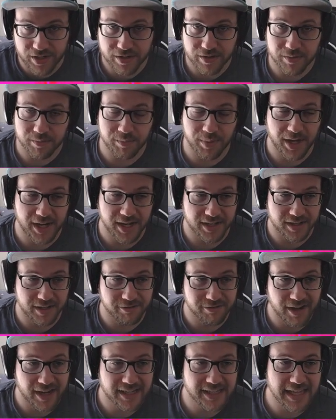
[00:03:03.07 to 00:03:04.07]
but the
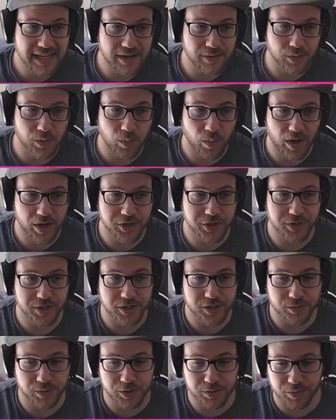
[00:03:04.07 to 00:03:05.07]
fact that it requires you to
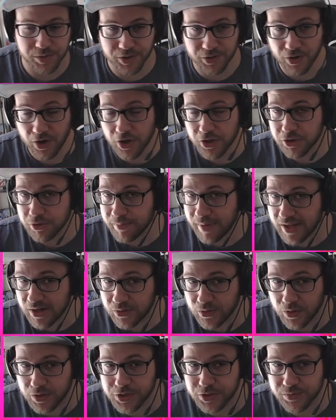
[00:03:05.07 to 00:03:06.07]
switch one of your other battle
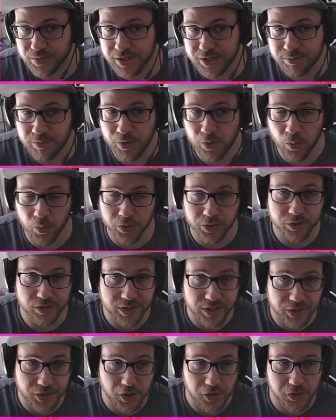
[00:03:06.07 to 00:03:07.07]
cards to rest mode or your
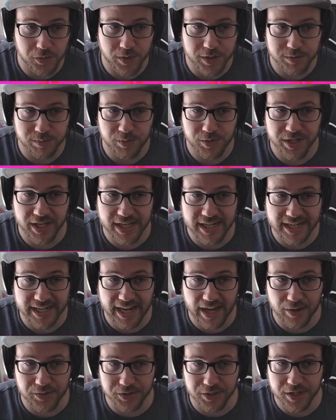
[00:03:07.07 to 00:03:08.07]
leader card to rest mode to gain a
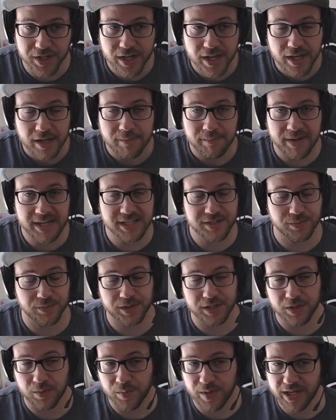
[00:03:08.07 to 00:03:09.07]
counter makes it
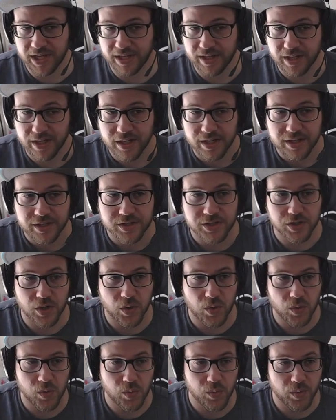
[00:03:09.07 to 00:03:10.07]
really weak.
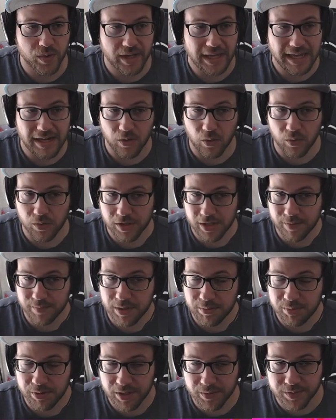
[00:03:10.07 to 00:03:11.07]
So it only coming
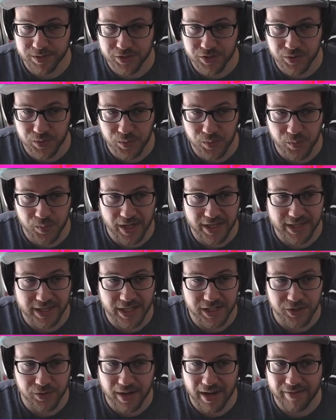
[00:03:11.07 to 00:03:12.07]
into play with 2, and then
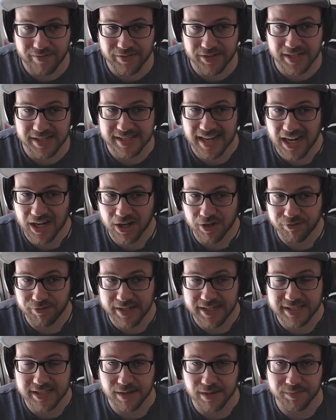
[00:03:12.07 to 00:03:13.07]
you're having to
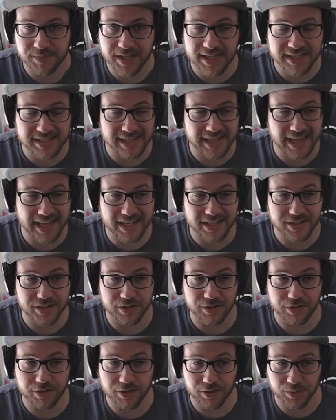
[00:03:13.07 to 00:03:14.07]
sacrifice something to get it to
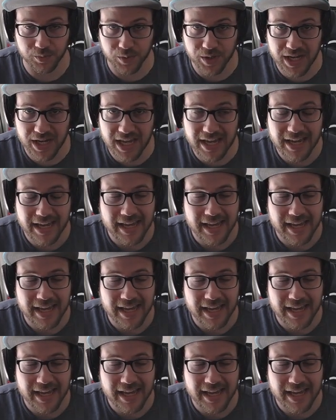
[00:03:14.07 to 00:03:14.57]
3.